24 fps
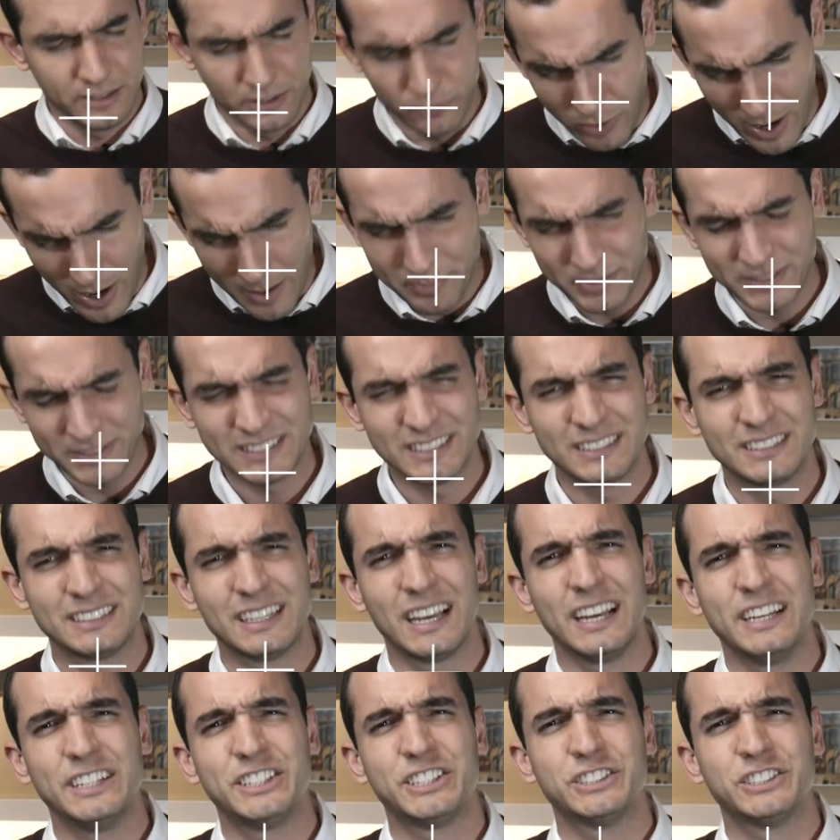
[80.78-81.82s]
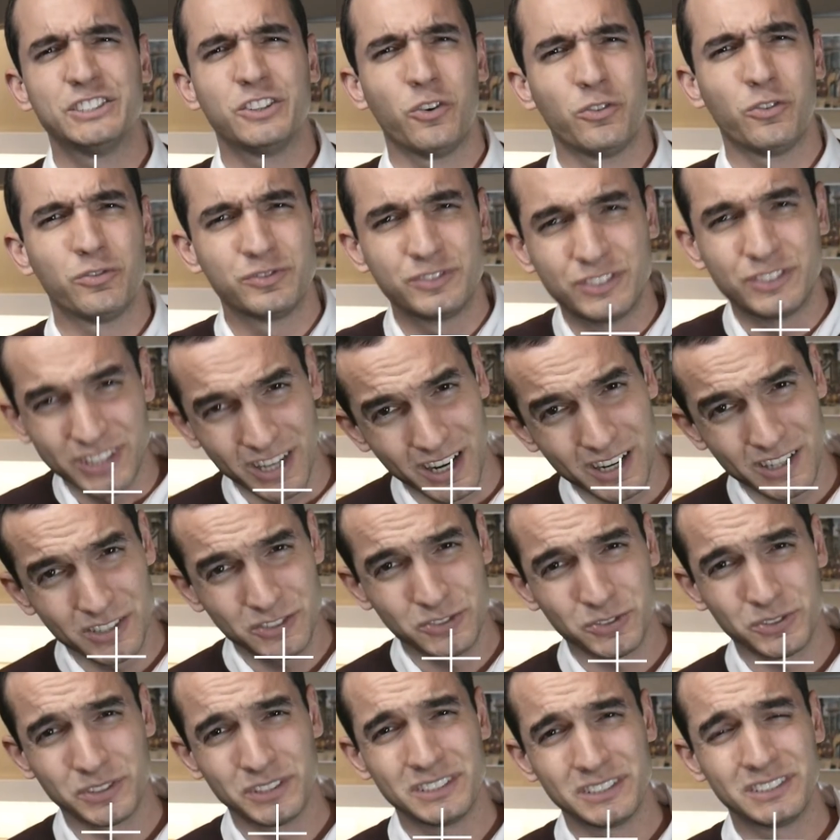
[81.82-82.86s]
Representation of
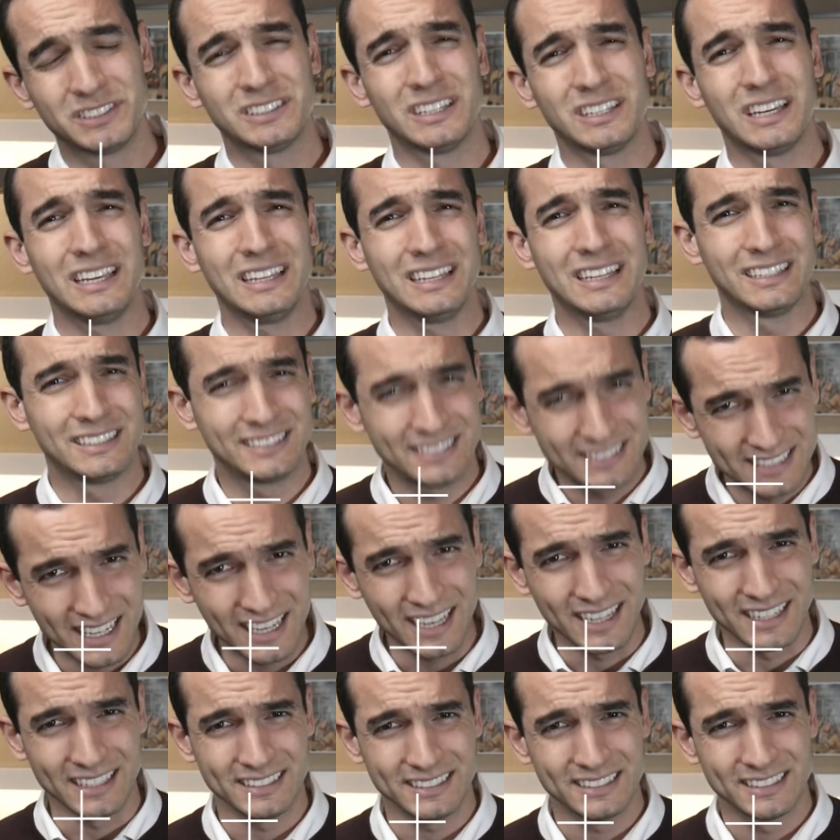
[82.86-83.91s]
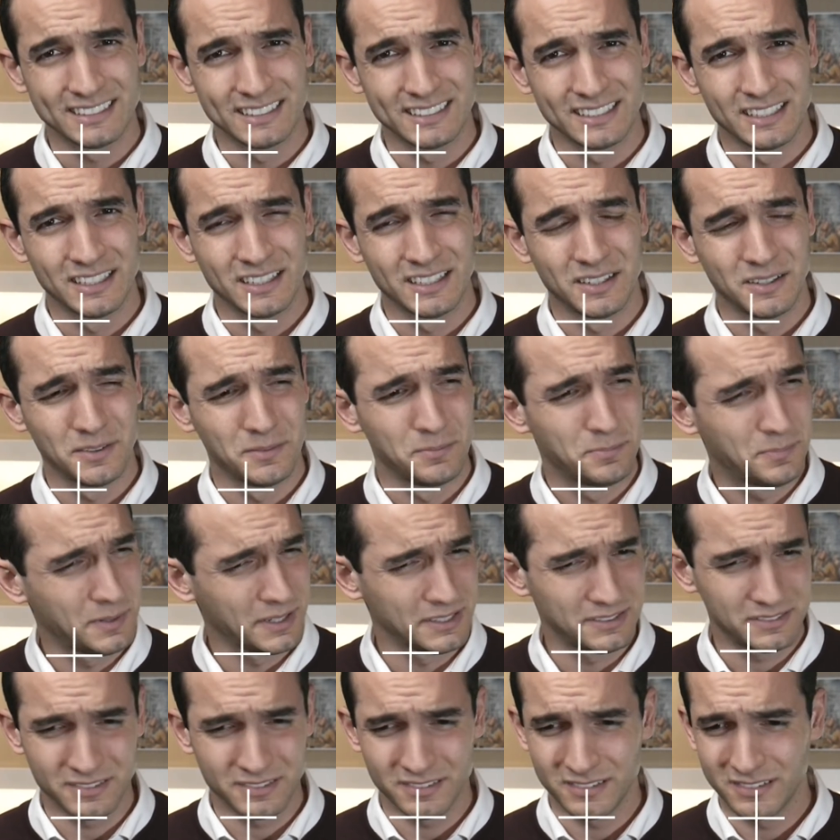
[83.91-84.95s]
territories in the Senate.
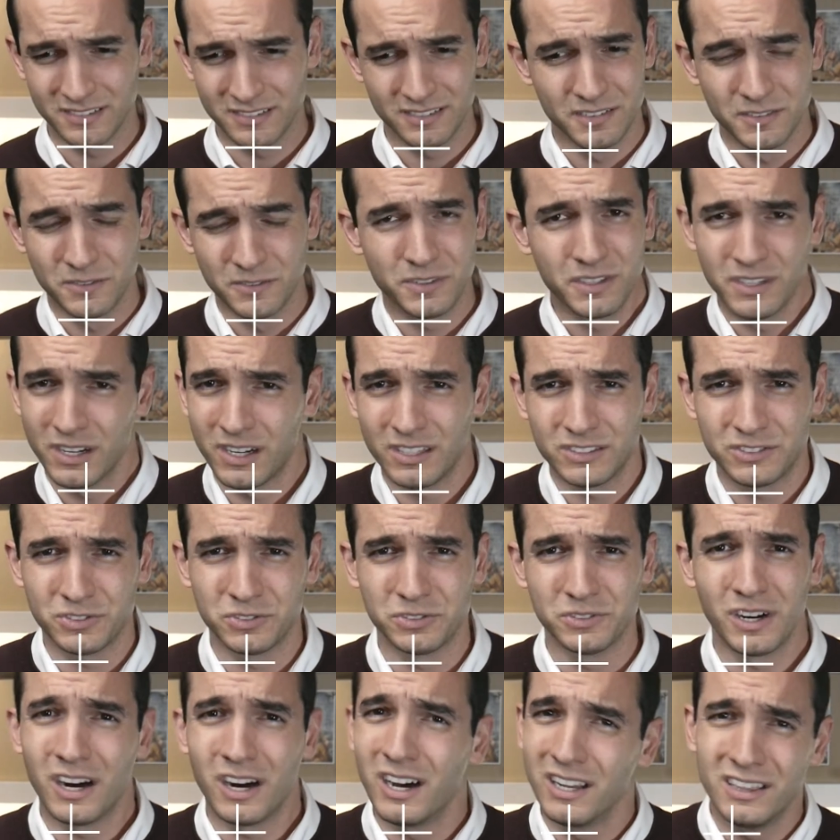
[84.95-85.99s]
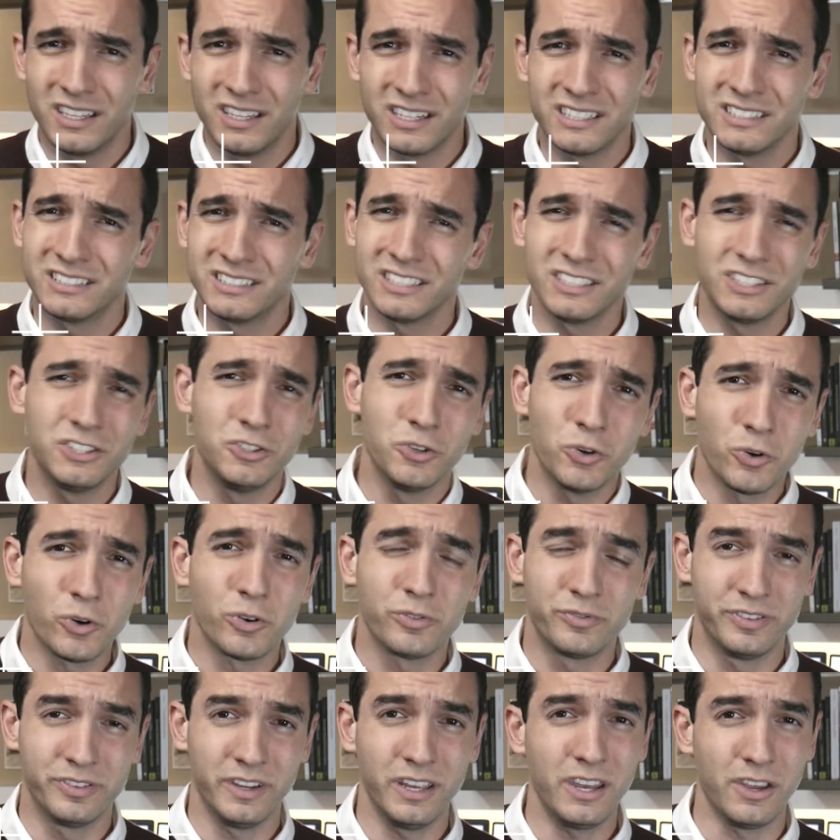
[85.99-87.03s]
But, Renato, I learned in
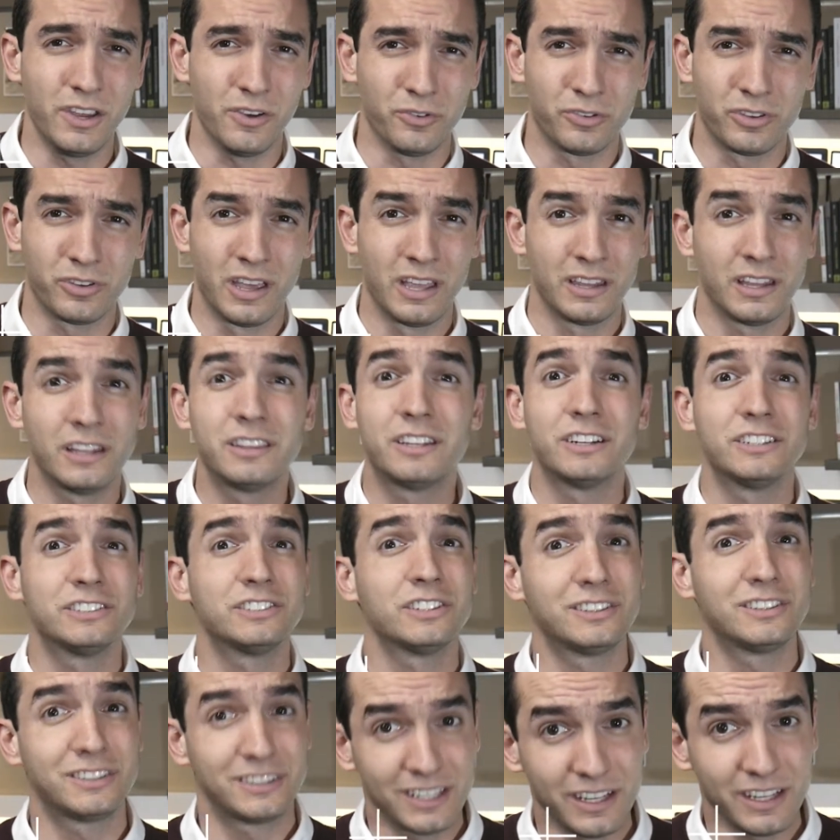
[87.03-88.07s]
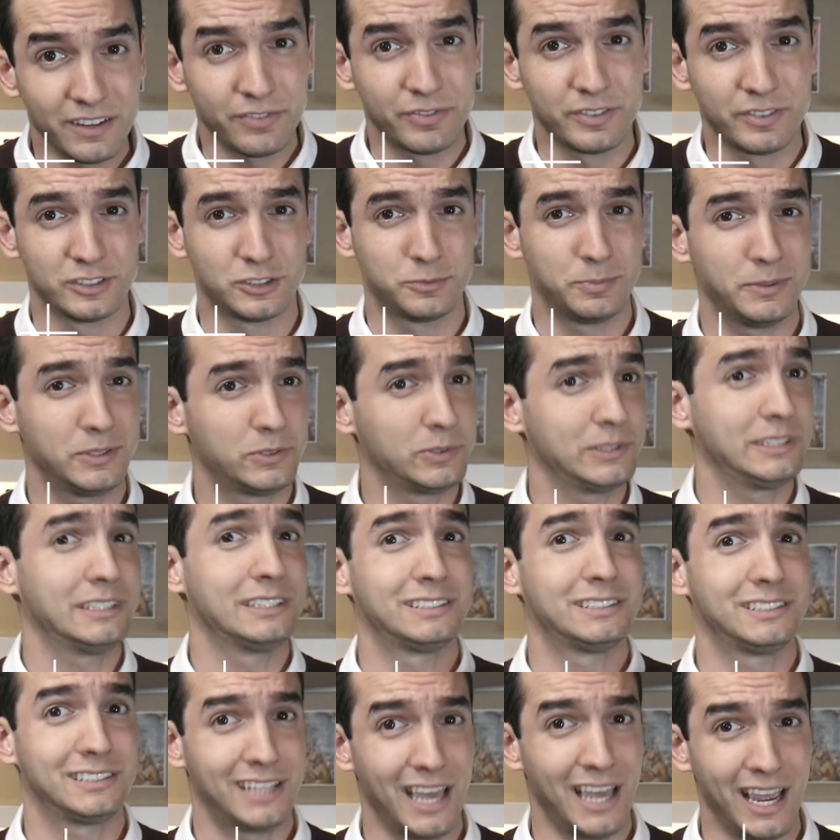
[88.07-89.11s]
your videos that there's a difference between
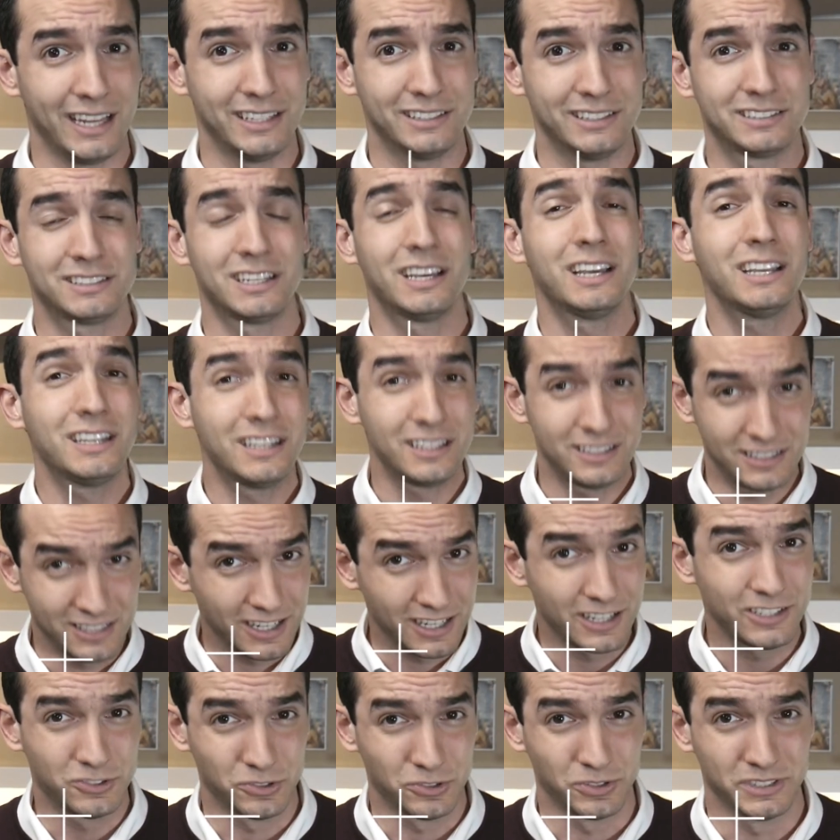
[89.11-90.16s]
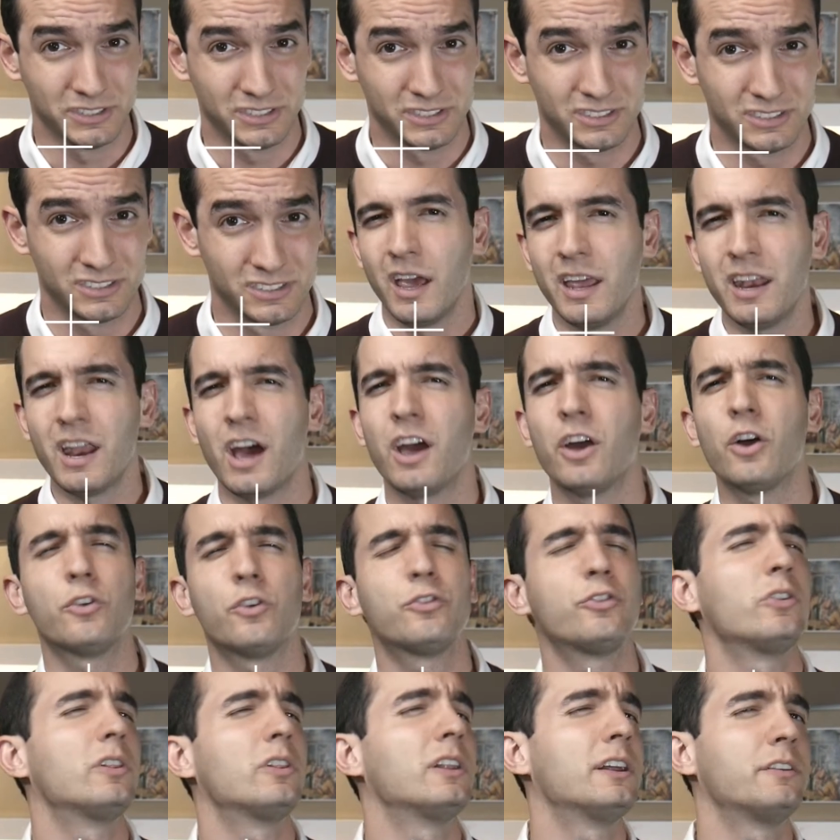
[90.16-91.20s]
the states and the territories. And I
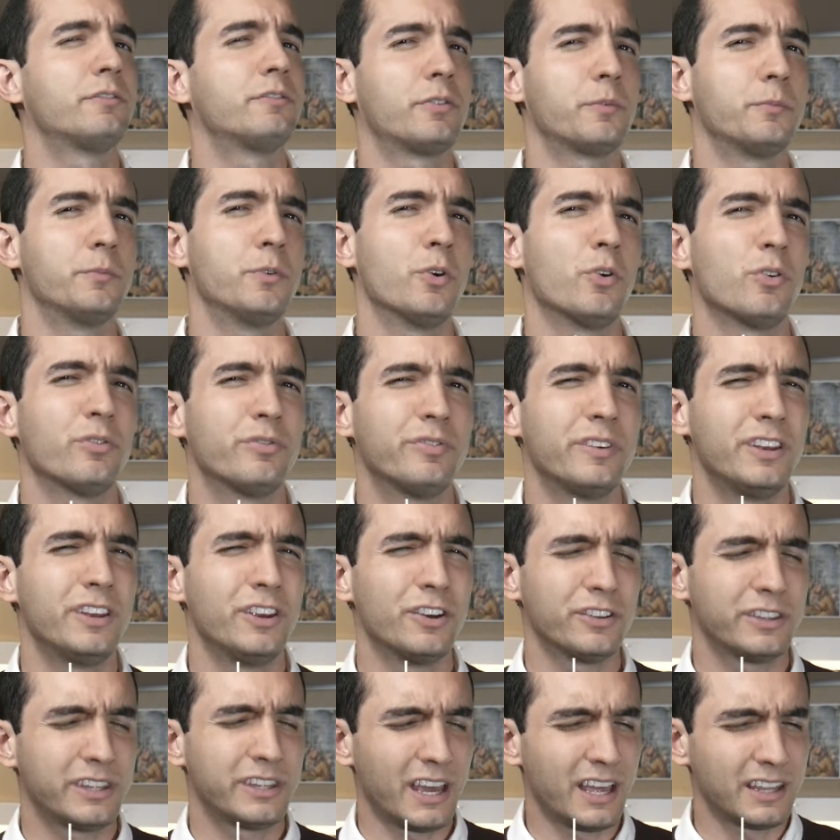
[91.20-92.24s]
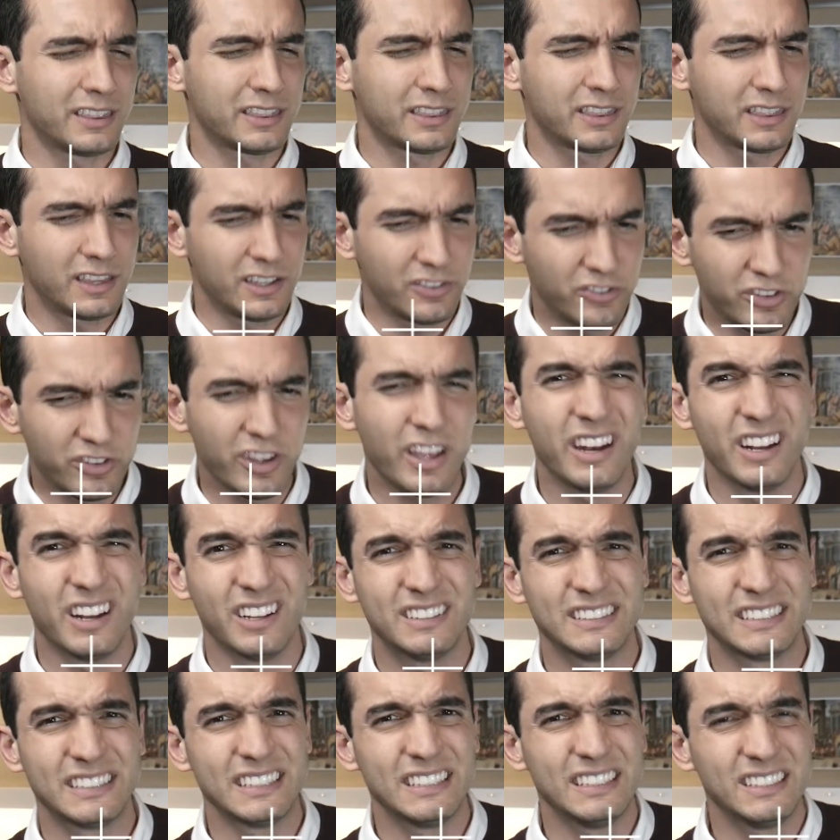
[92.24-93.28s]
also learned from your video that the
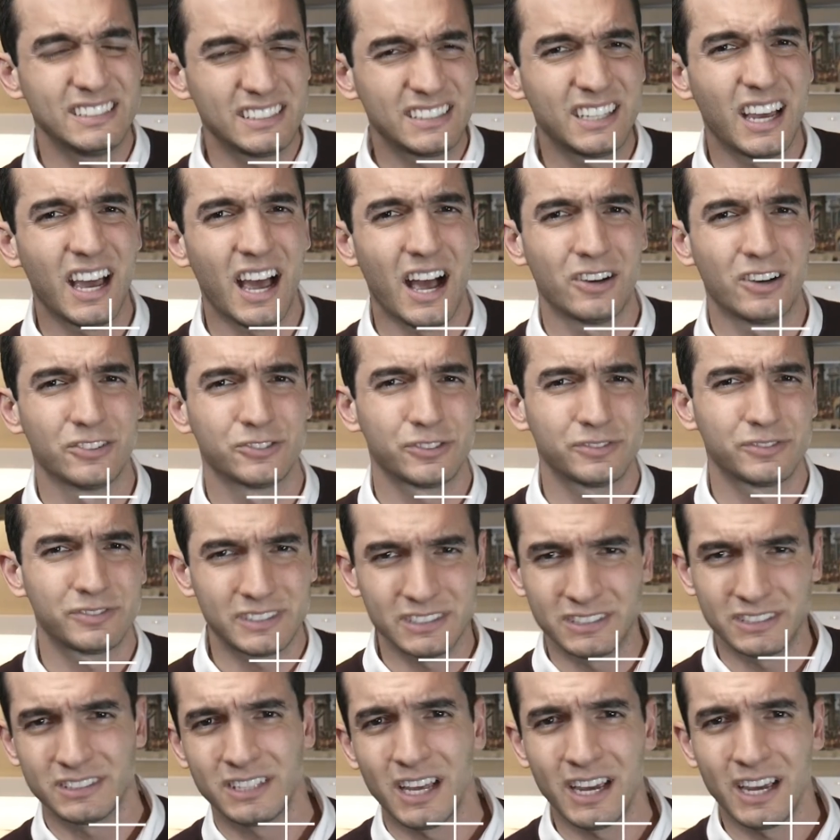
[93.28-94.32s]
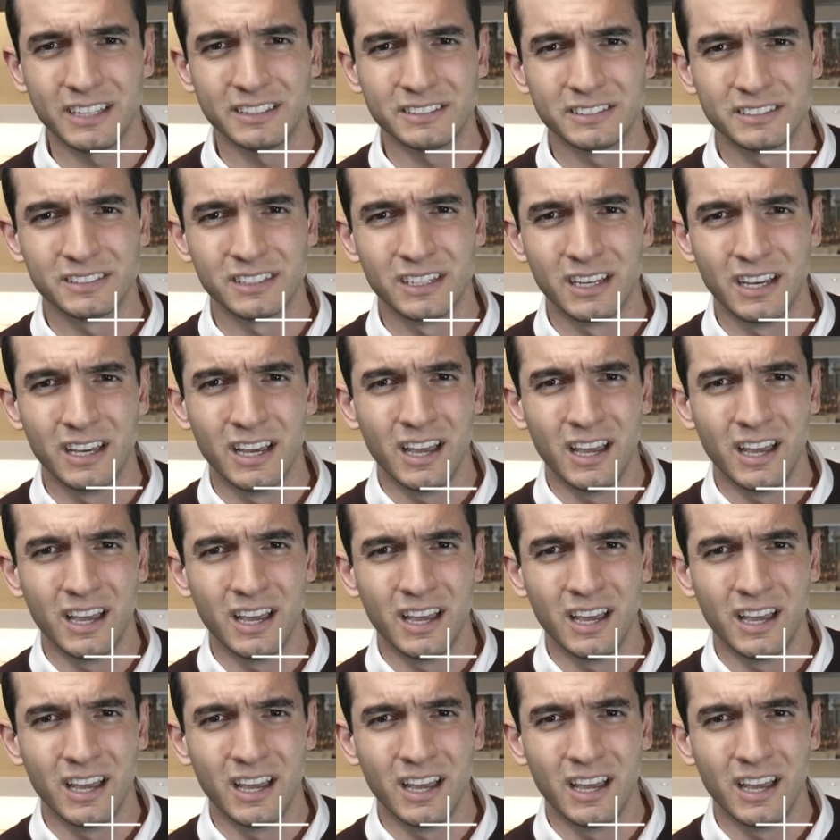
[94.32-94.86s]
Senate is the house of the states.